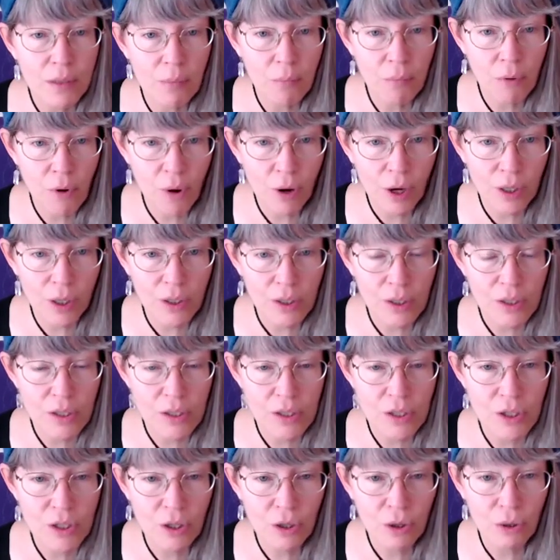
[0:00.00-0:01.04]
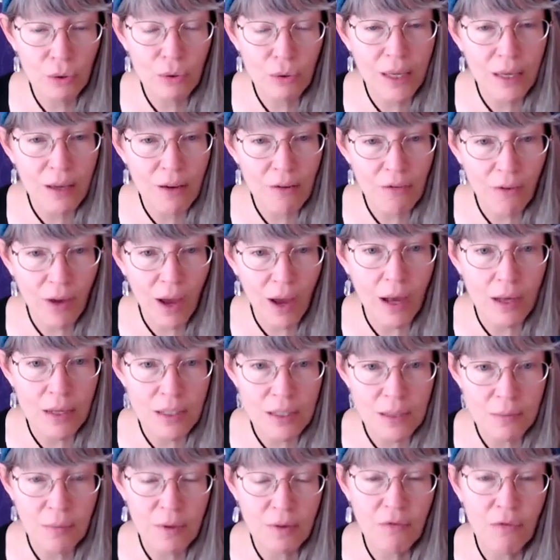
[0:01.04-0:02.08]
was important to give
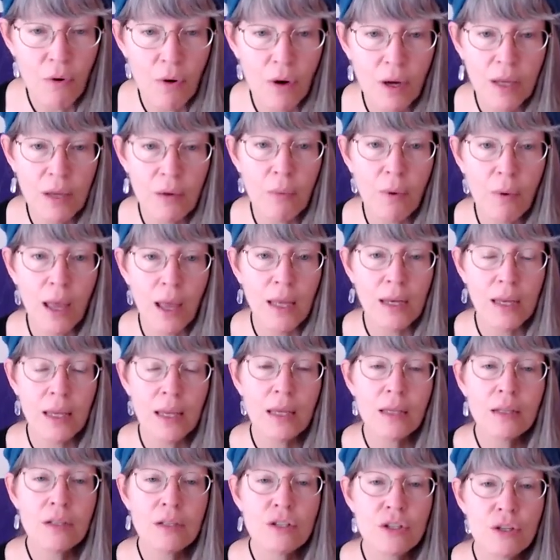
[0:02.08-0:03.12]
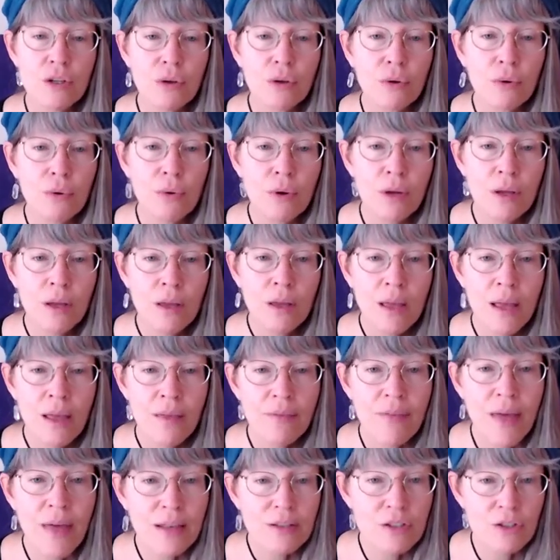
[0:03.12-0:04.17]
us before he went into
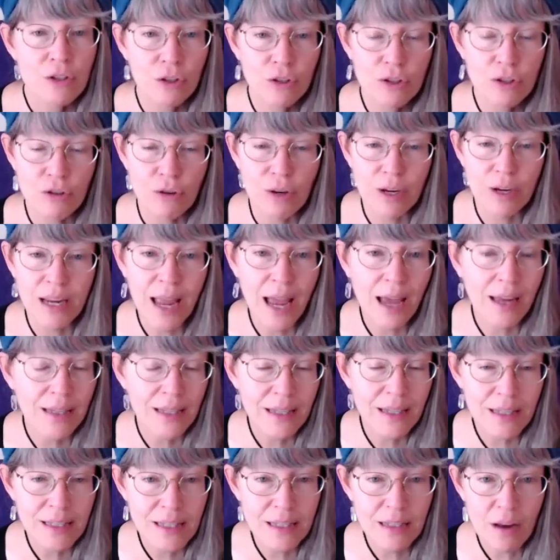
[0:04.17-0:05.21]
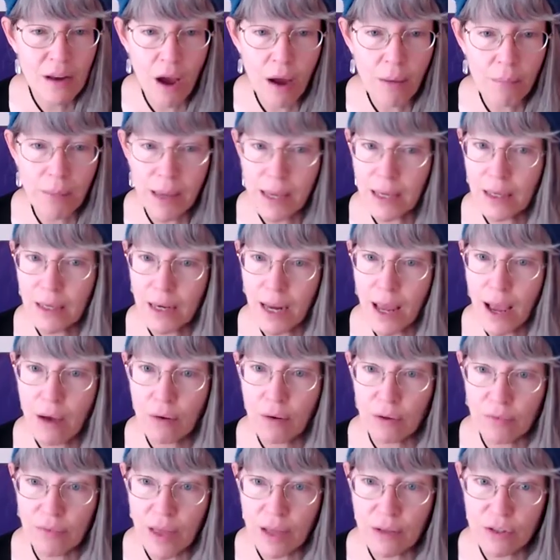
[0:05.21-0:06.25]
that surgery. And he did not make it
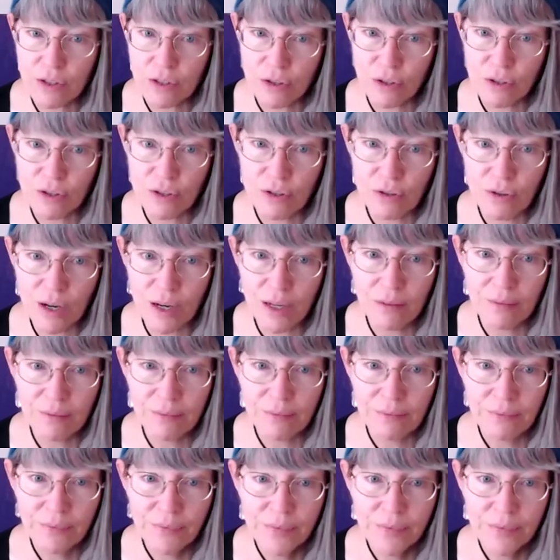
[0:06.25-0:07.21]
out of that surgery.